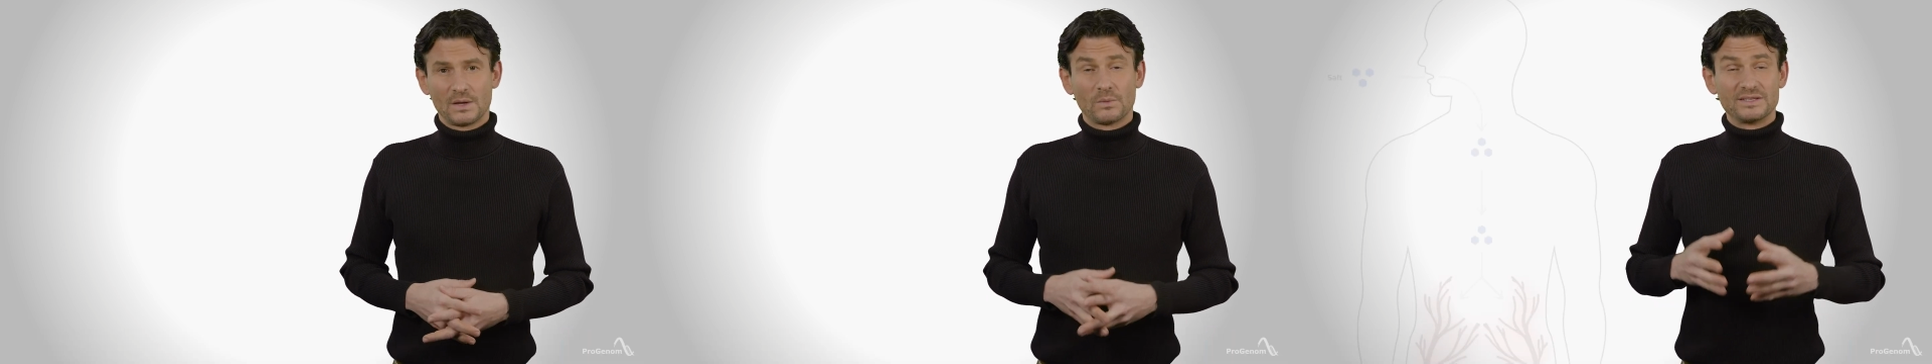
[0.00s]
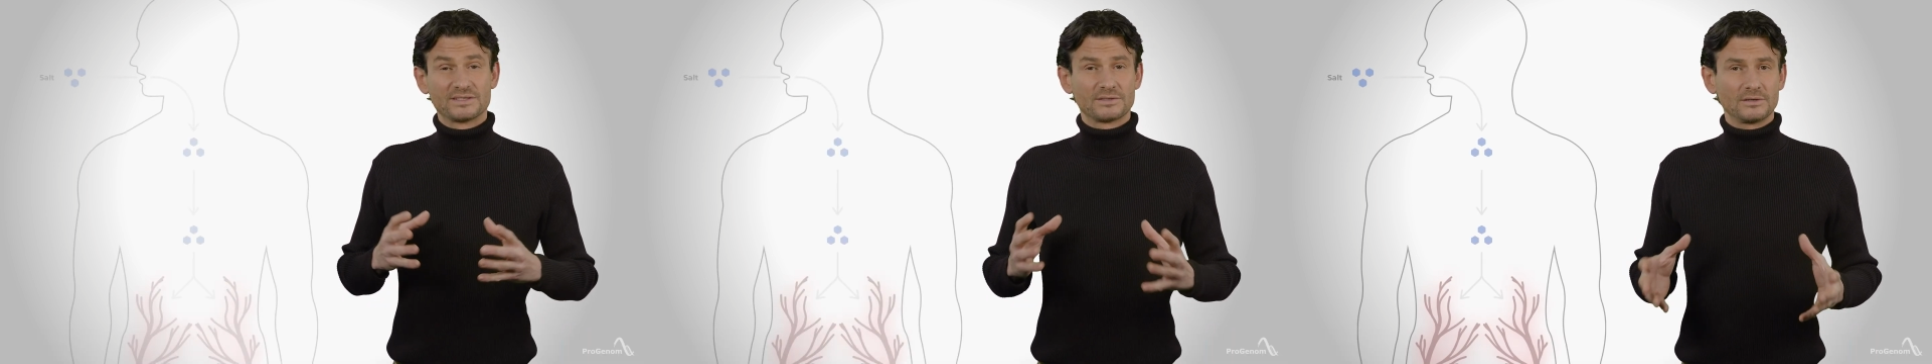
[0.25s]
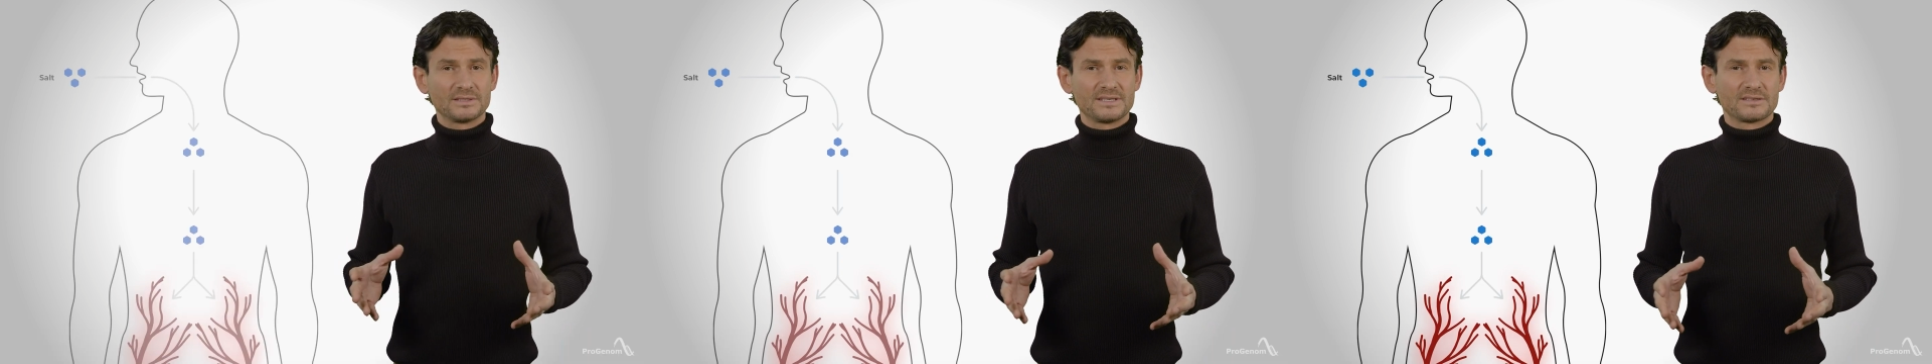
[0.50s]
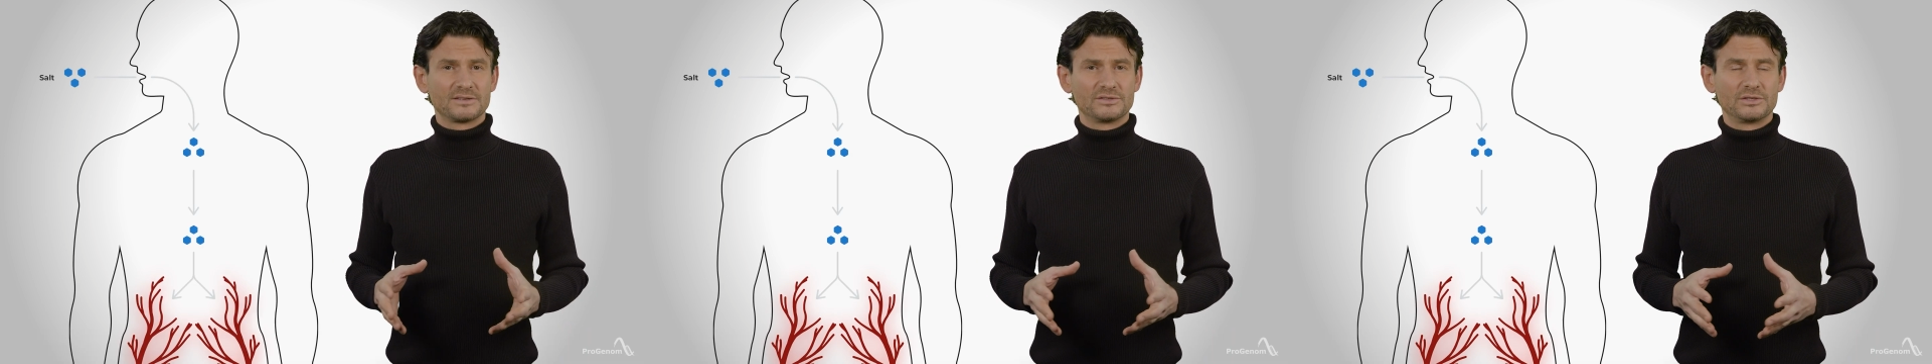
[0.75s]
When salt
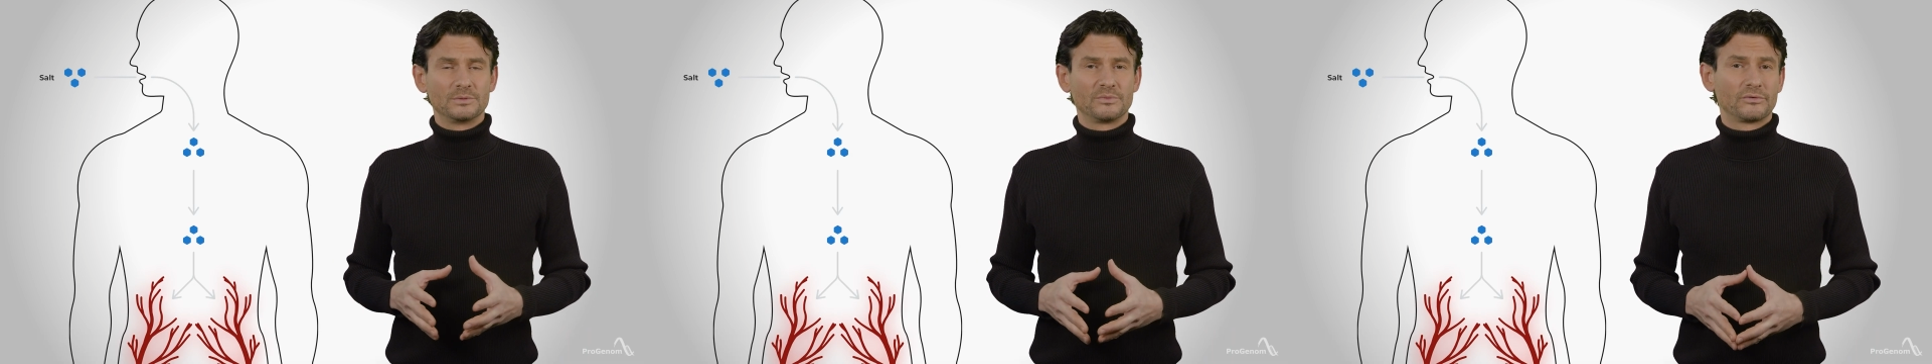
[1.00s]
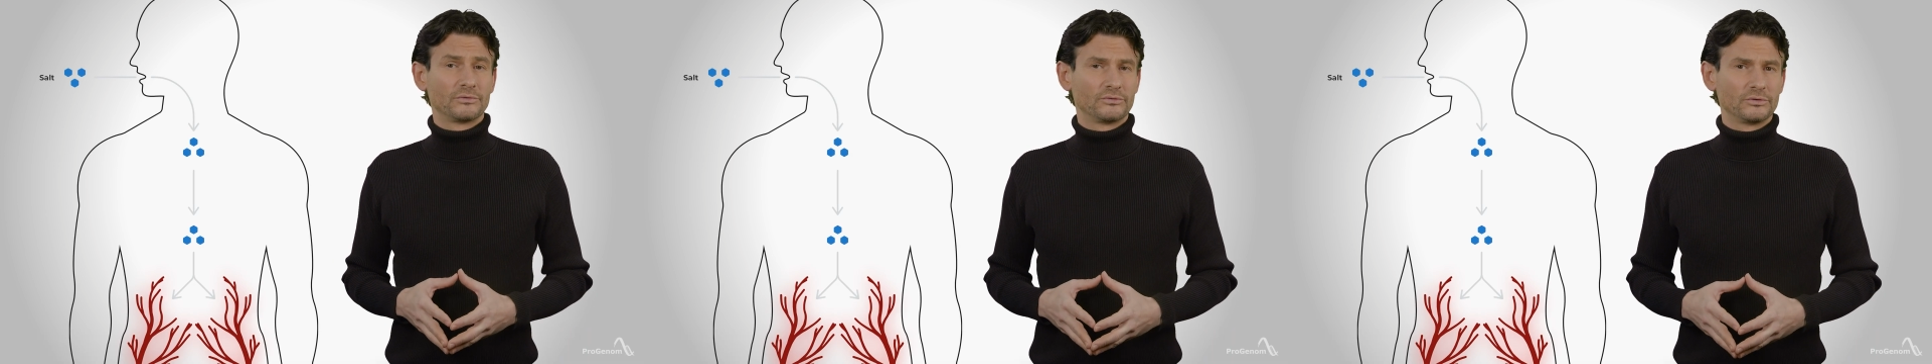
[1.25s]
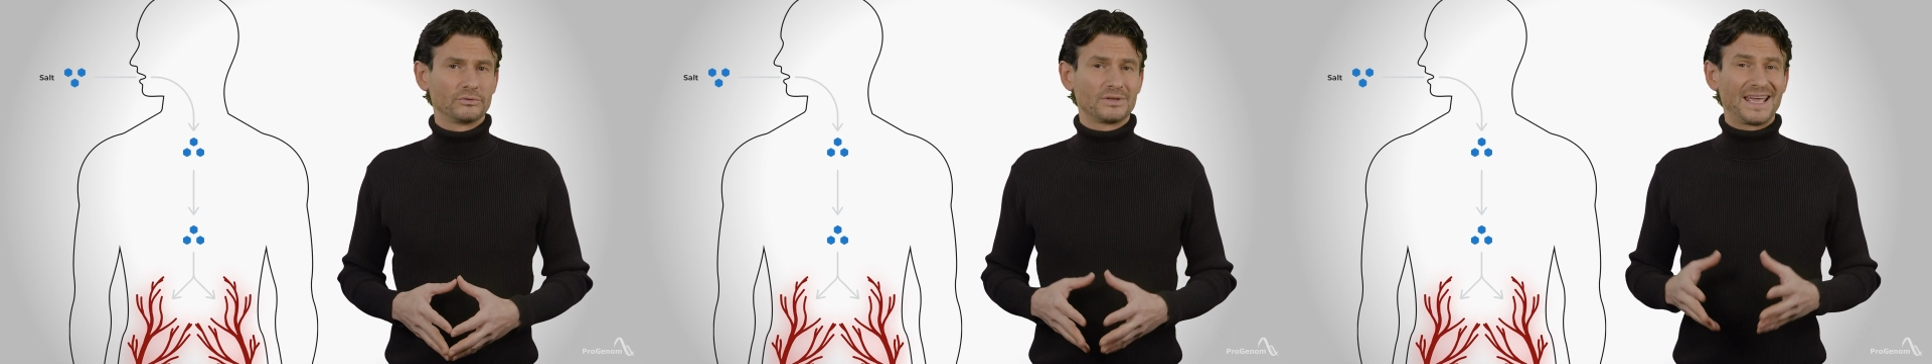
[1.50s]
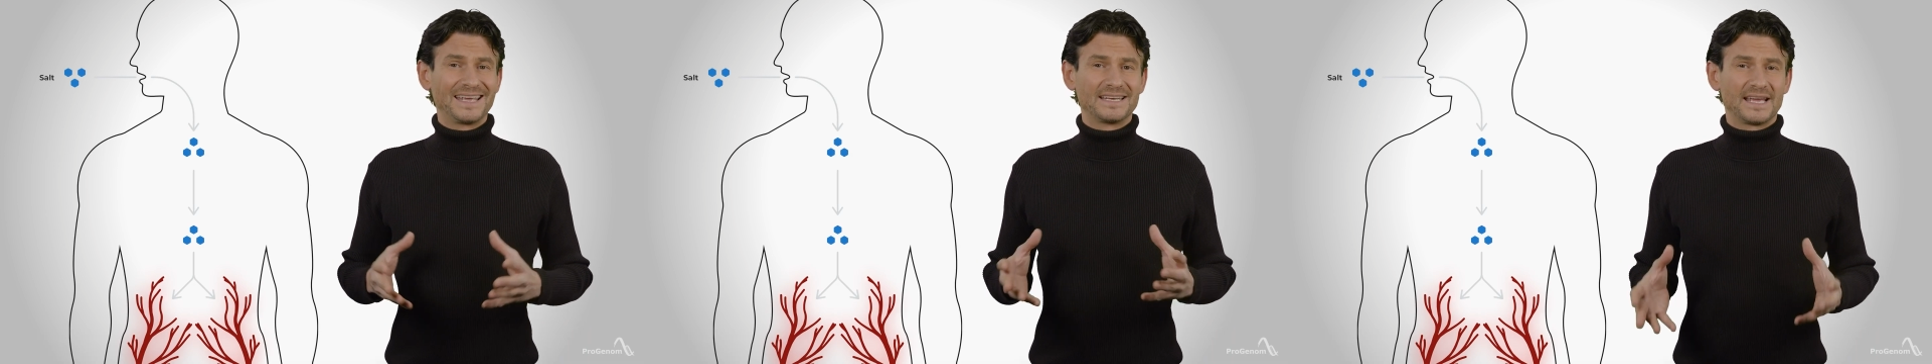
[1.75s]
is consumed through food,
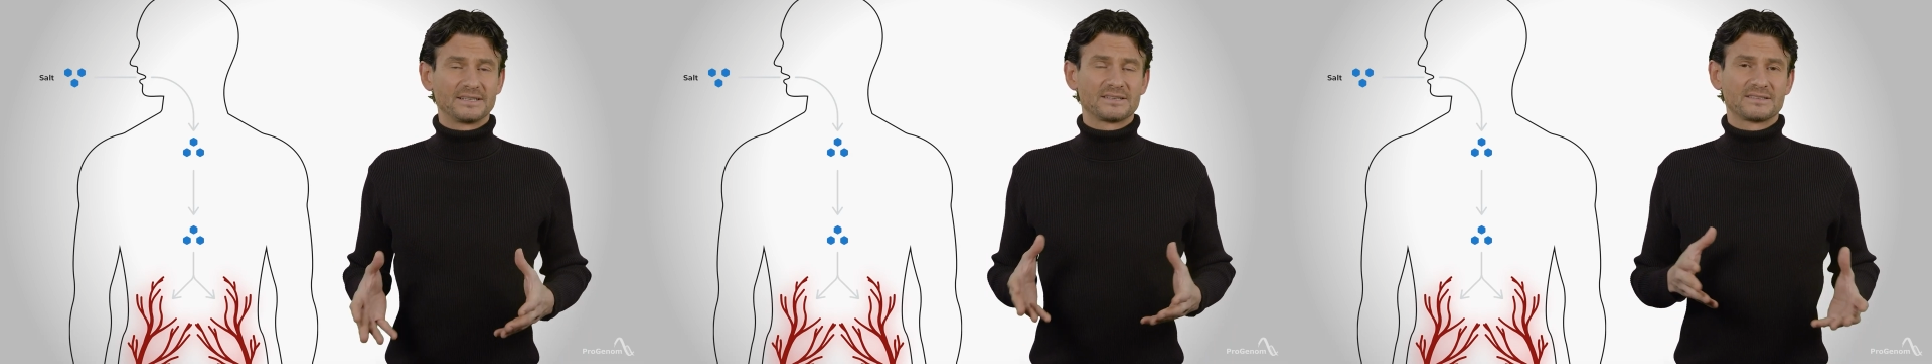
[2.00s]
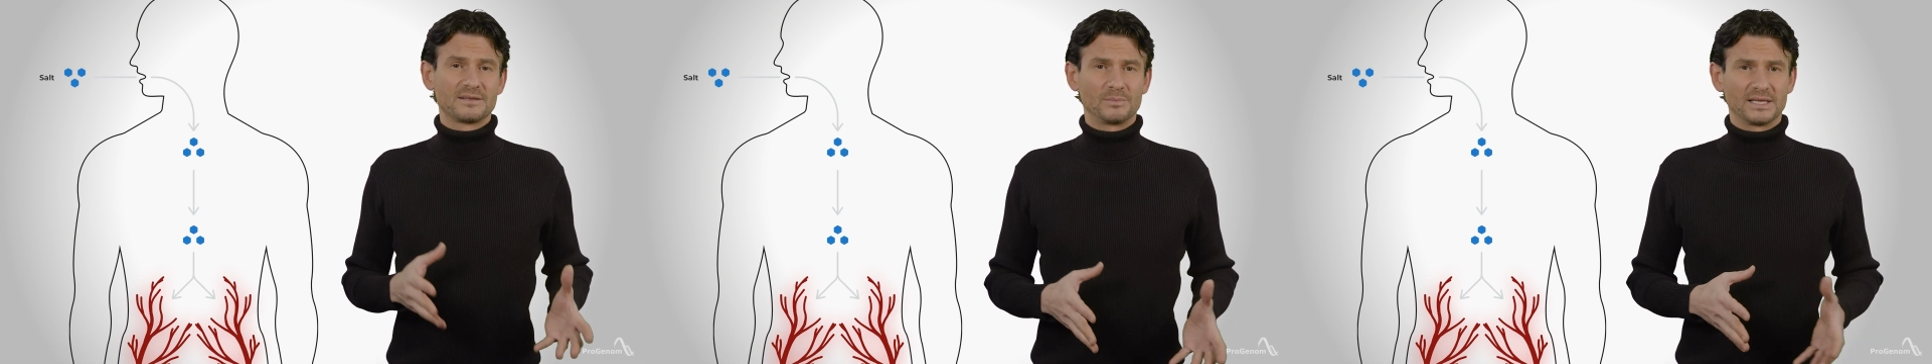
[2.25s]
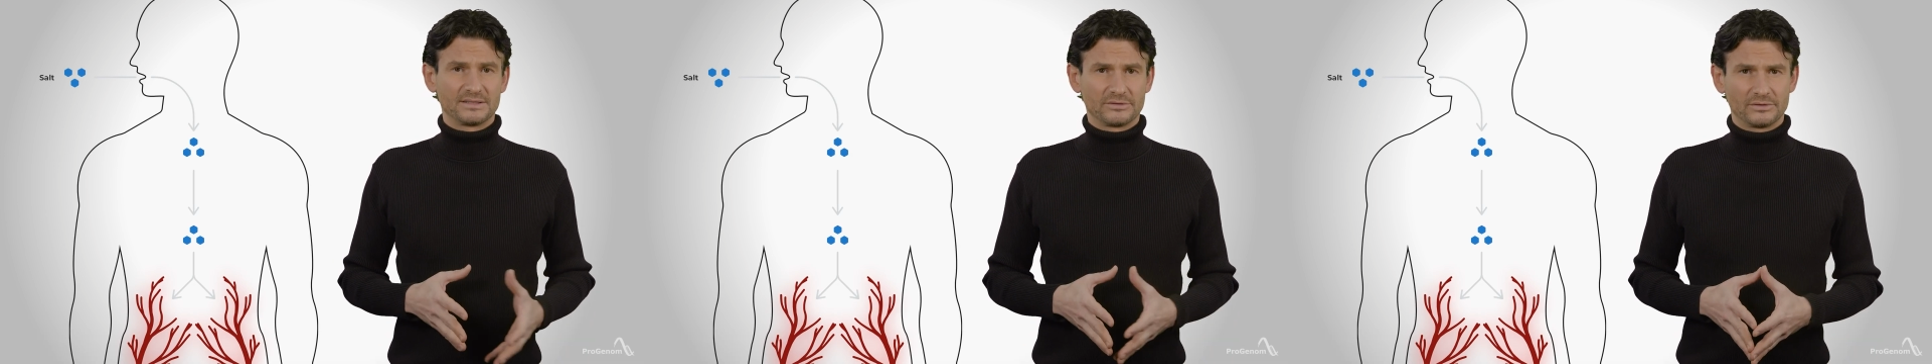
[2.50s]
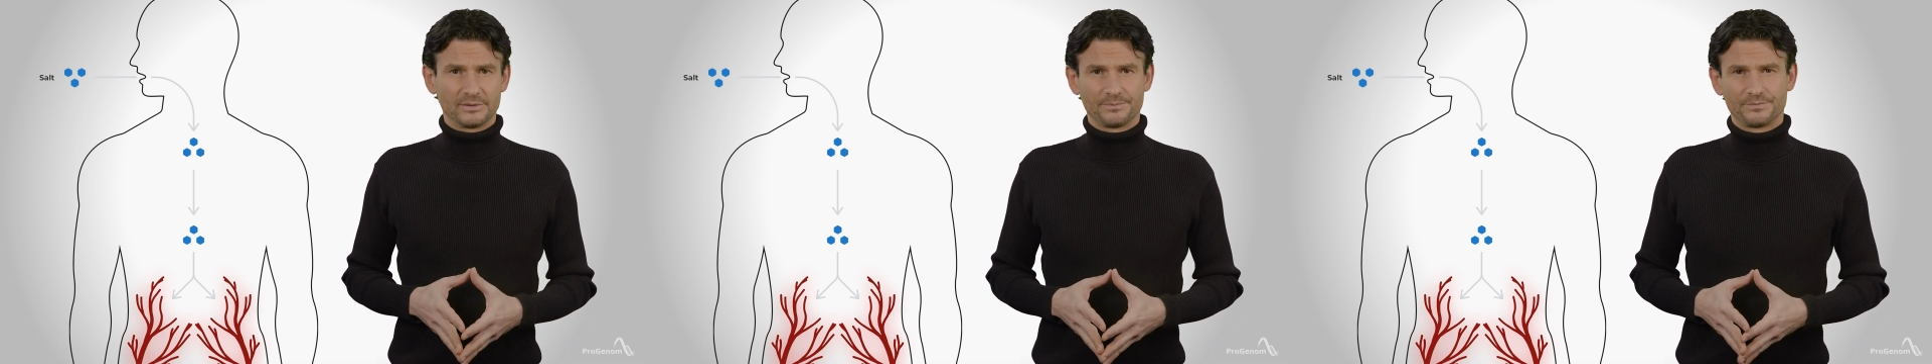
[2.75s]
it enters the
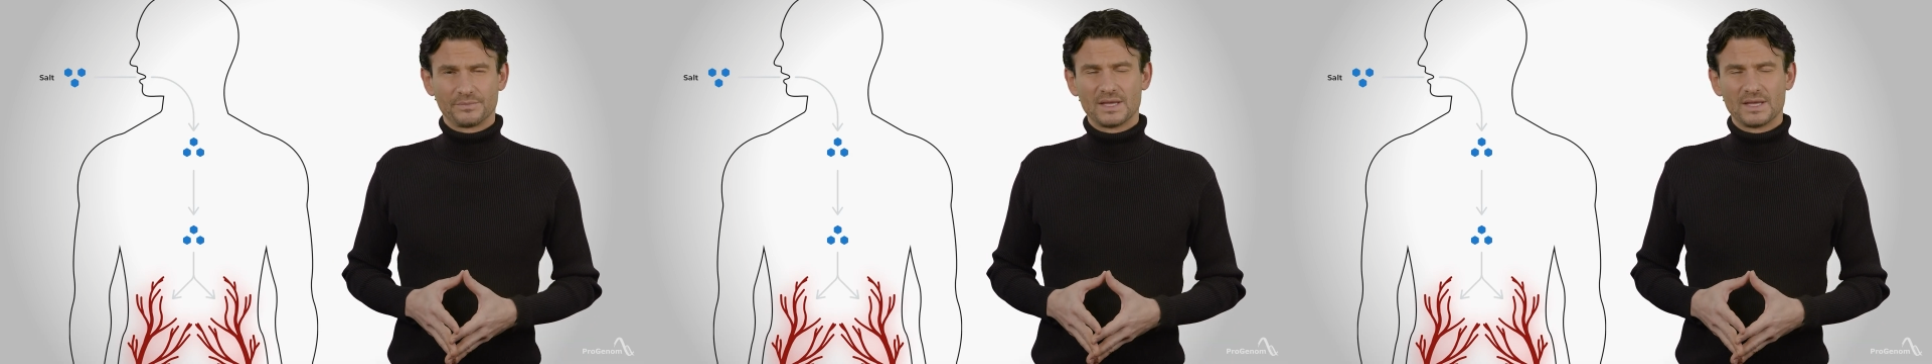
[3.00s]
bloodstream.